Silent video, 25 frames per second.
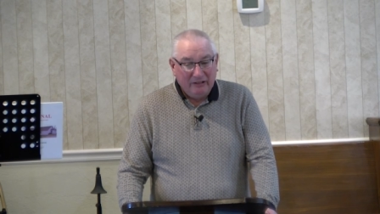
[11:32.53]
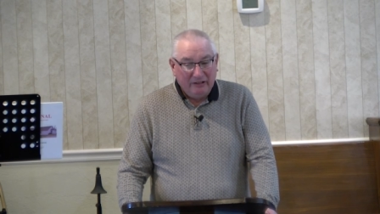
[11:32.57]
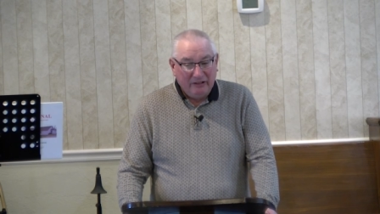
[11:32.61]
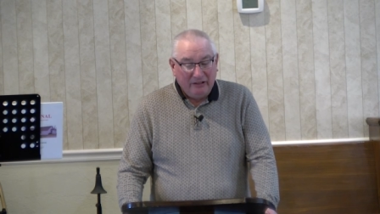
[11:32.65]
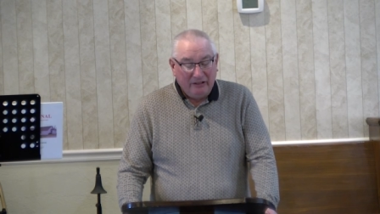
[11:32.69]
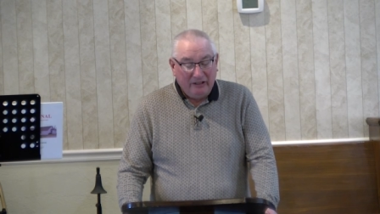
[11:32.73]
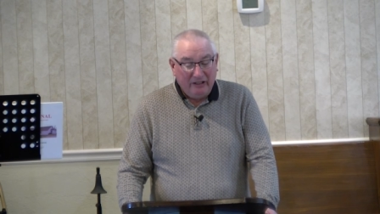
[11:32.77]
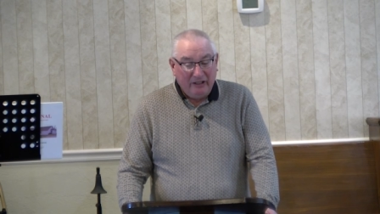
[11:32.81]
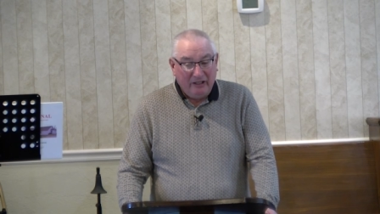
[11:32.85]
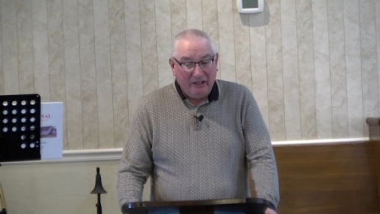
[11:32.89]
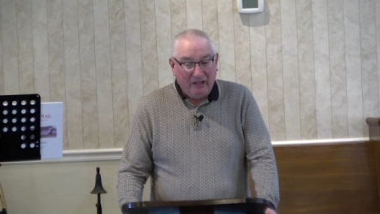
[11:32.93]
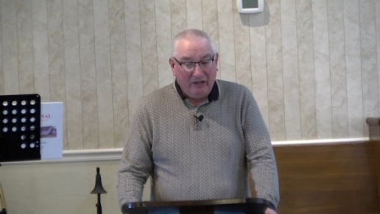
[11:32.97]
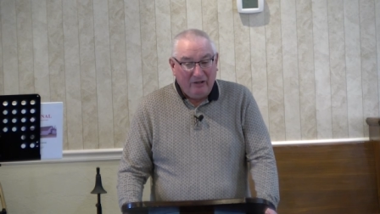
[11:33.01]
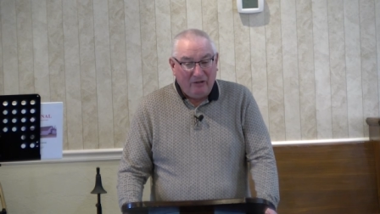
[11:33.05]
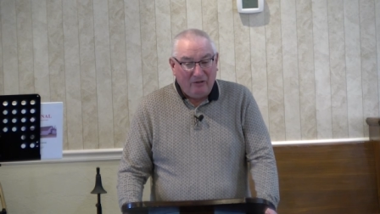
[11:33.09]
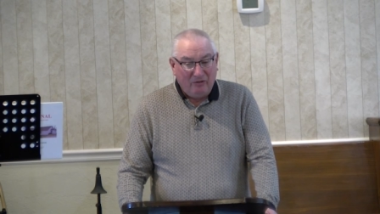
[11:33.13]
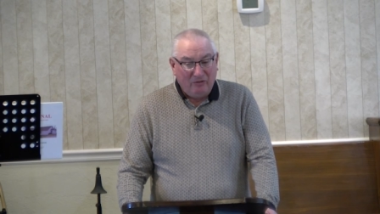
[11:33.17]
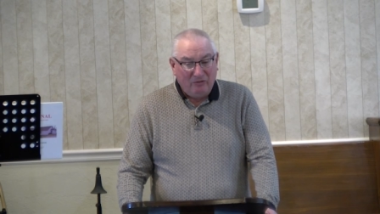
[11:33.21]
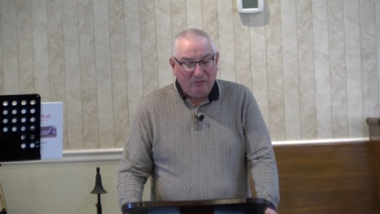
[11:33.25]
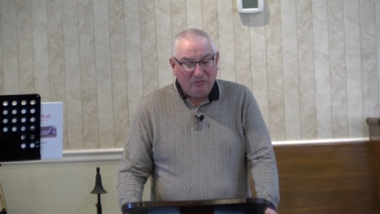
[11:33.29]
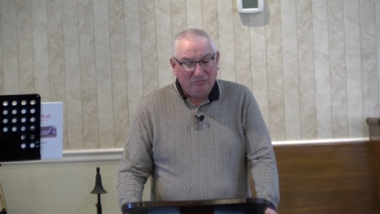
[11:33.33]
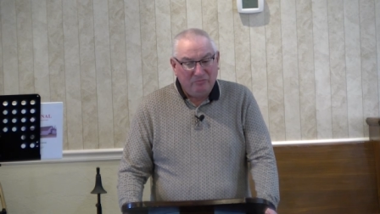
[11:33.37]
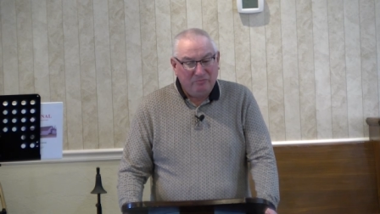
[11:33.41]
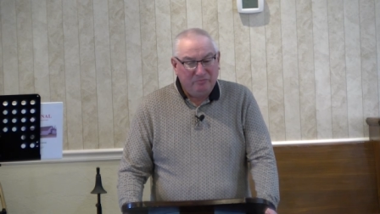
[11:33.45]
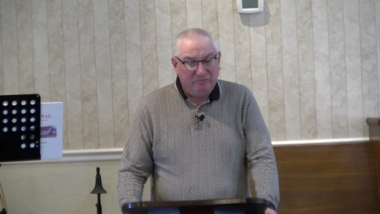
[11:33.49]
you
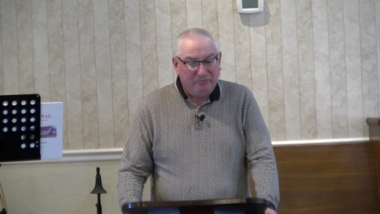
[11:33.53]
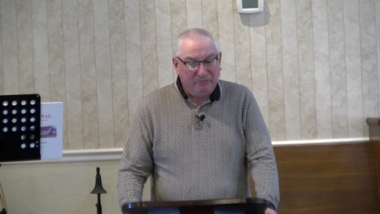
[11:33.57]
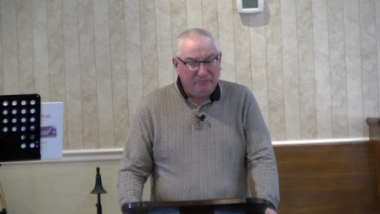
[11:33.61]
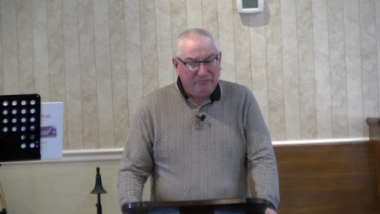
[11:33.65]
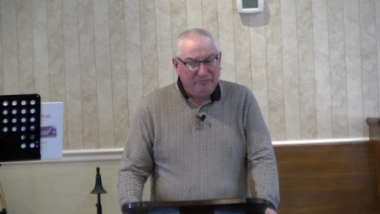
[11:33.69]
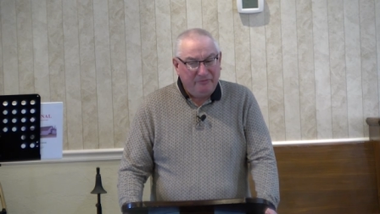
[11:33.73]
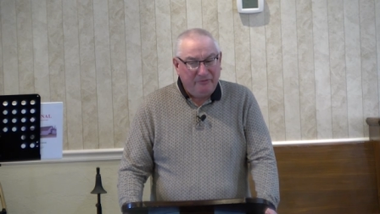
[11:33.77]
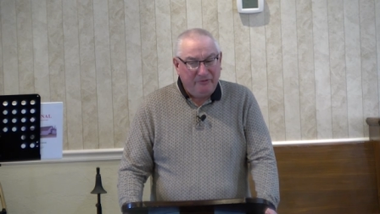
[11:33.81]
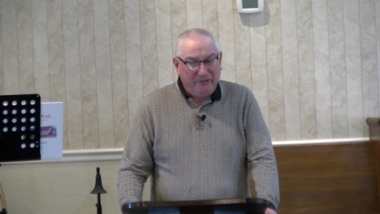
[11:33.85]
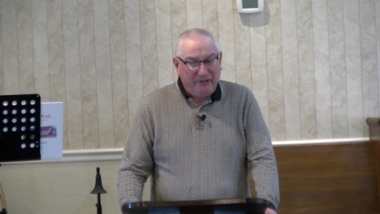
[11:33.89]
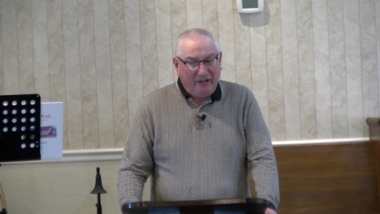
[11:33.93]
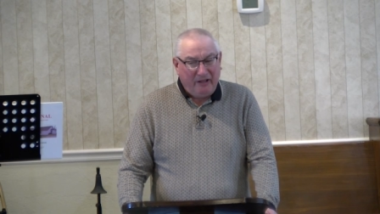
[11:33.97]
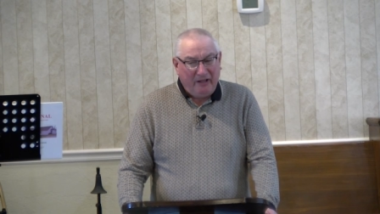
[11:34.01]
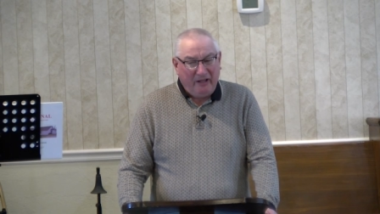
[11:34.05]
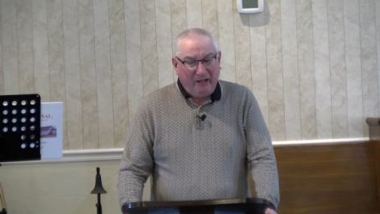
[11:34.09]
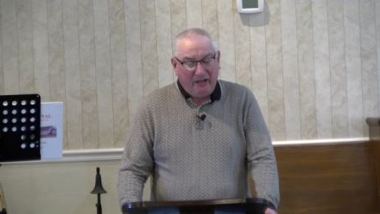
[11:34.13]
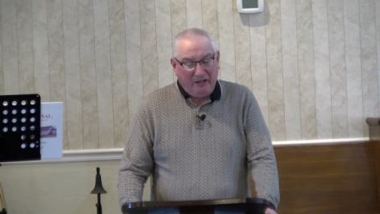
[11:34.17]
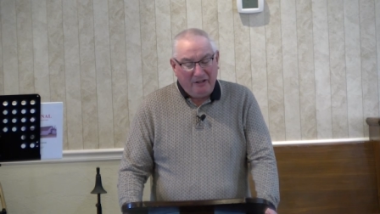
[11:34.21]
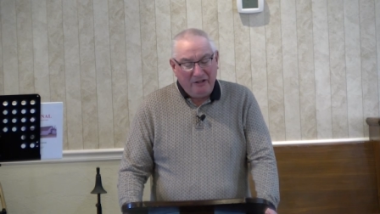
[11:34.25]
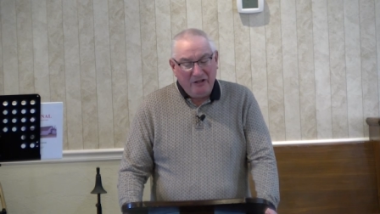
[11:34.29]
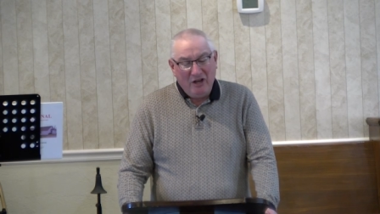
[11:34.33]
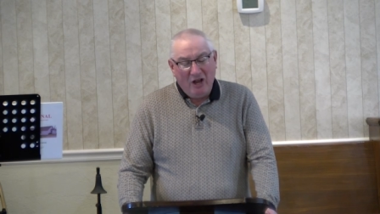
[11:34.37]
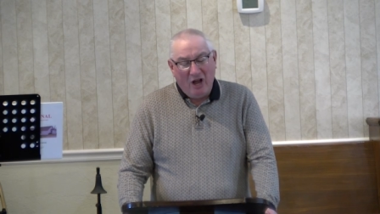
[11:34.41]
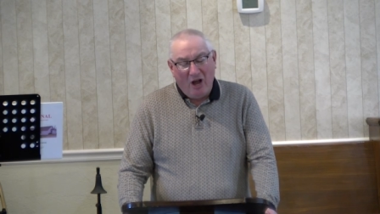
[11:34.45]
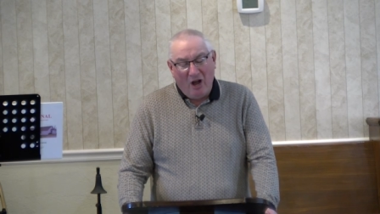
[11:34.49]
know,
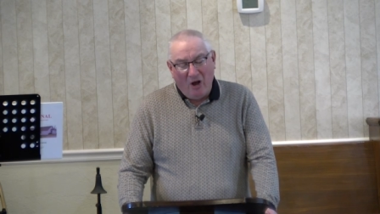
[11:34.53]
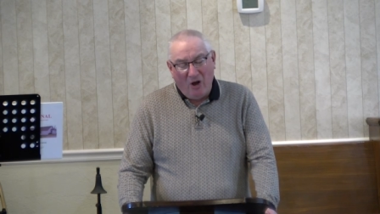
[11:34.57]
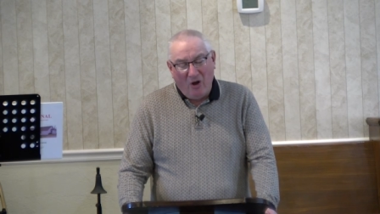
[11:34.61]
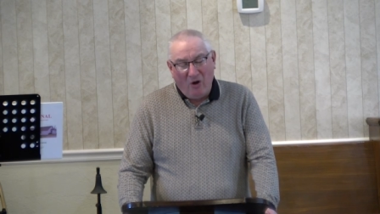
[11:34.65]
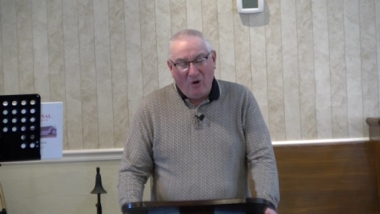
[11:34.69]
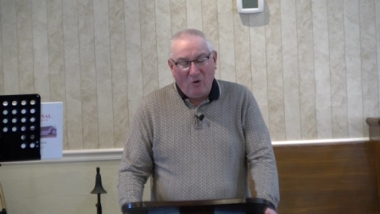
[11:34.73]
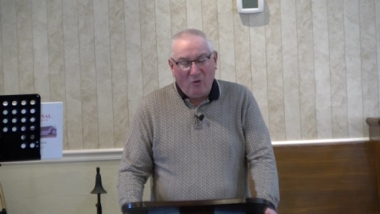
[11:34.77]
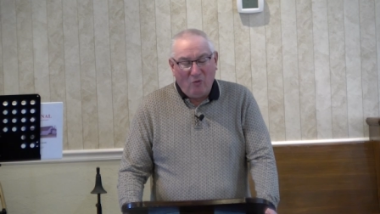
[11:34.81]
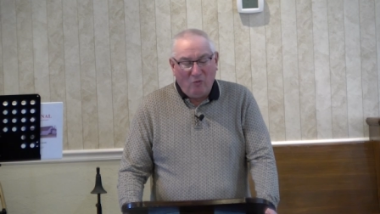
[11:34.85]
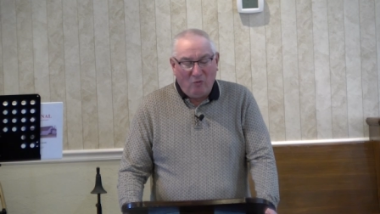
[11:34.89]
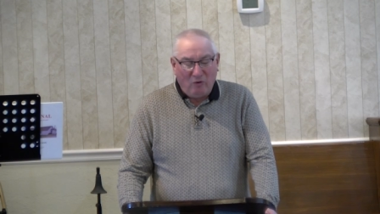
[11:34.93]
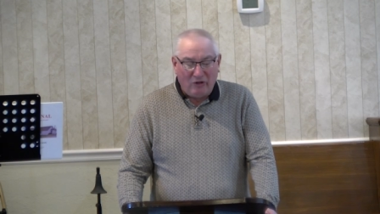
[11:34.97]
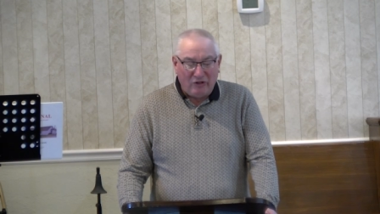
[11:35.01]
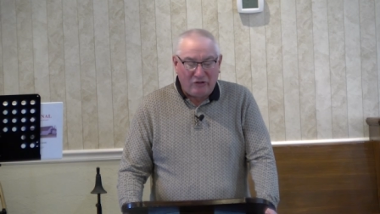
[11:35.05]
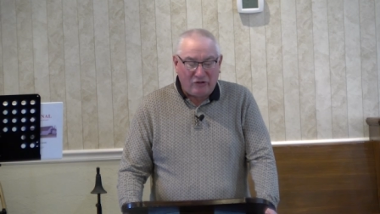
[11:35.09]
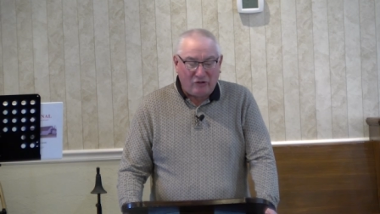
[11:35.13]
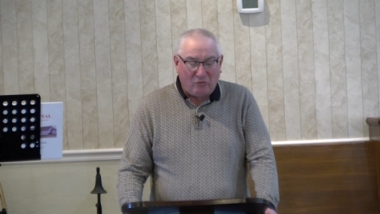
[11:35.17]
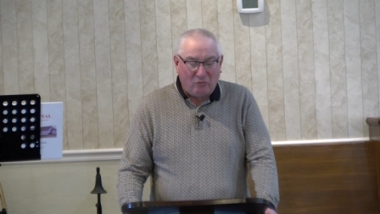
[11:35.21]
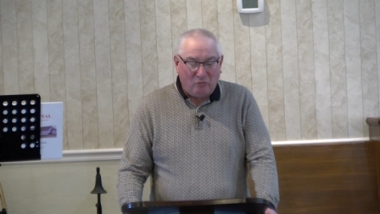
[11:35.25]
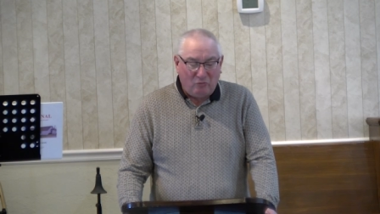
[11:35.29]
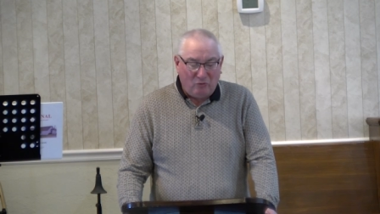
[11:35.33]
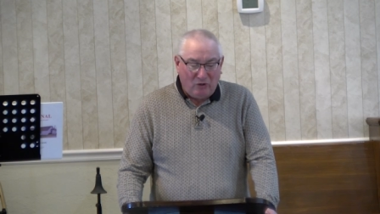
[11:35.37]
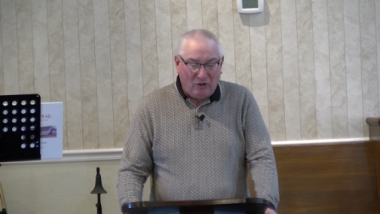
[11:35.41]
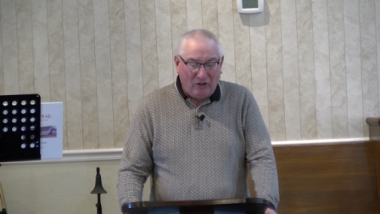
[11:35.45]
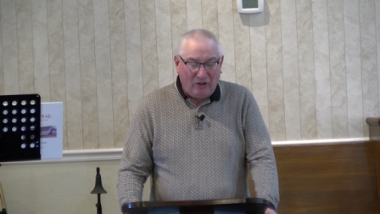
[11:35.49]
a no was a
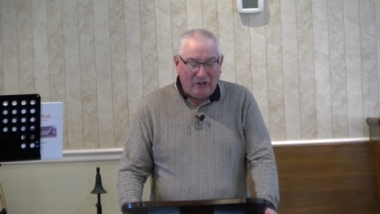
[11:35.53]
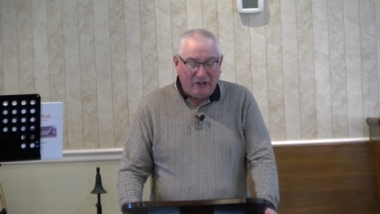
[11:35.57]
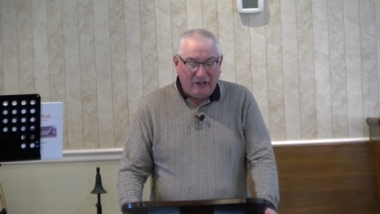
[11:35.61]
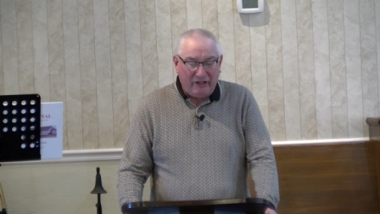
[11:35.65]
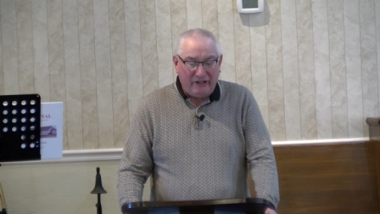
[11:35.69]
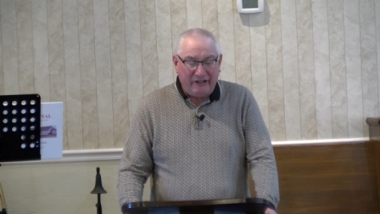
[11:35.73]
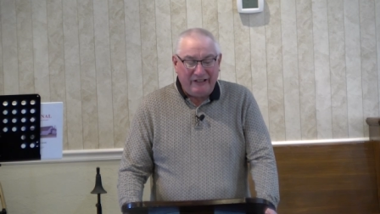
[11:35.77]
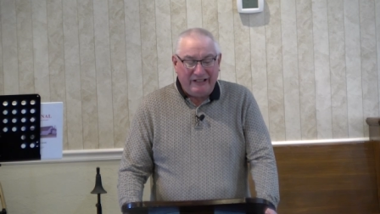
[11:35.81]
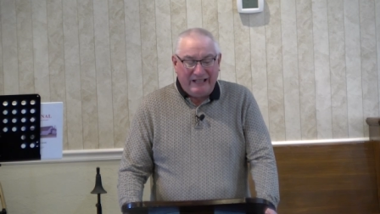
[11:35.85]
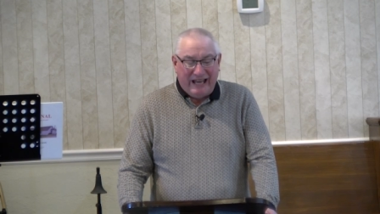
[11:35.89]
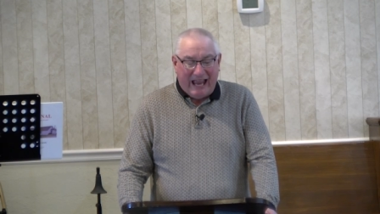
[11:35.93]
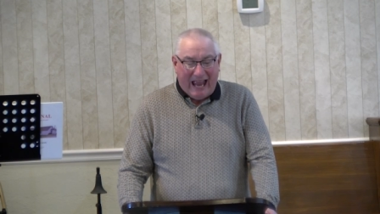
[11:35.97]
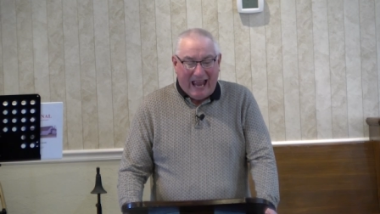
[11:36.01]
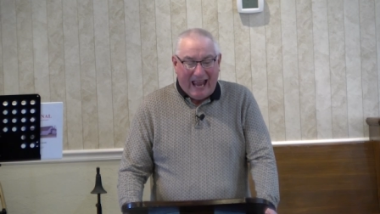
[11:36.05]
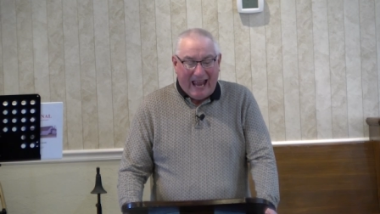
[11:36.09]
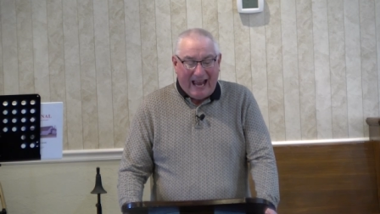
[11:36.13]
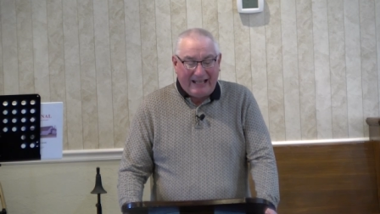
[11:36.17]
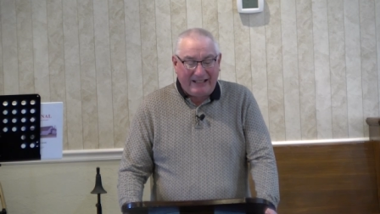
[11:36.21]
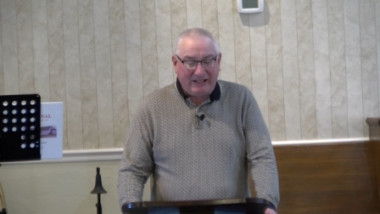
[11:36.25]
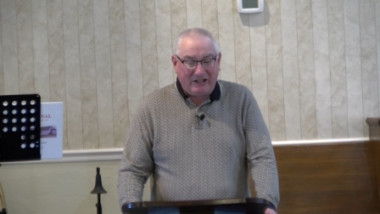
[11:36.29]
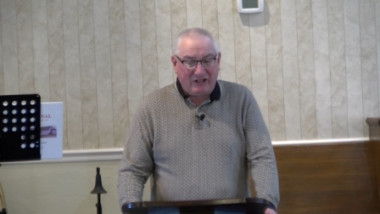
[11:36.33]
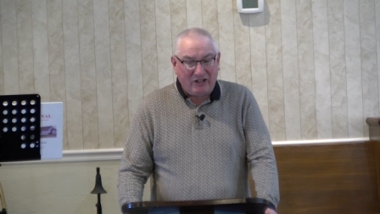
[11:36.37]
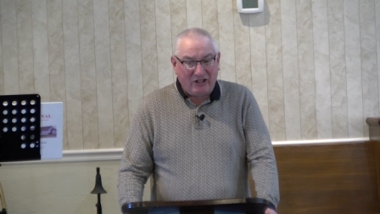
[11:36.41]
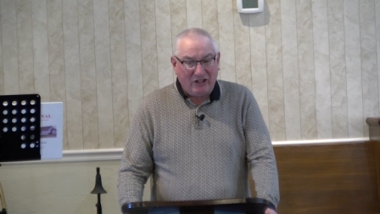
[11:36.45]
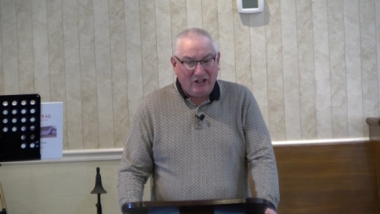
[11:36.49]
word
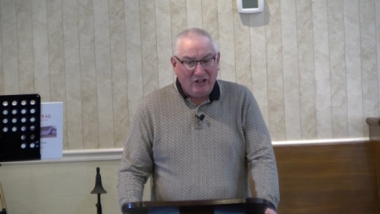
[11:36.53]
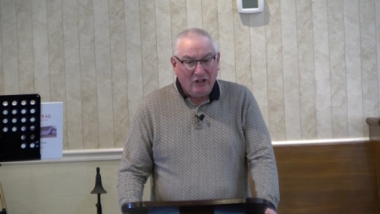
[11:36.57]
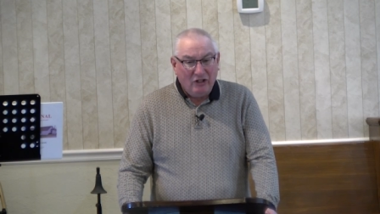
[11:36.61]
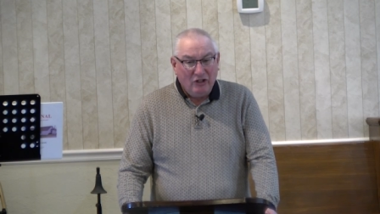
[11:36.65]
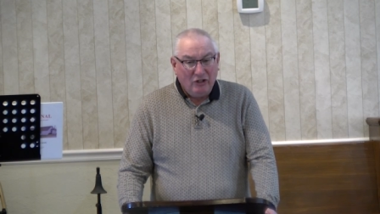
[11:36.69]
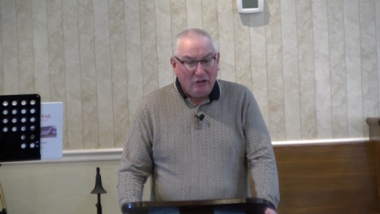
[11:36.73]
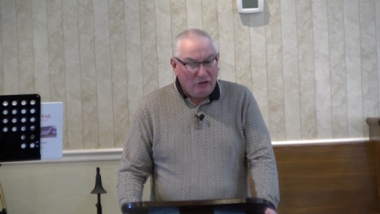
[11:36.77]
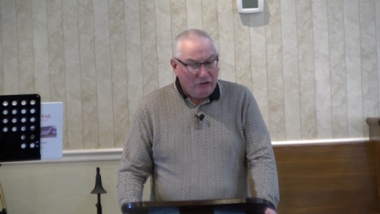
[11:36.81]
that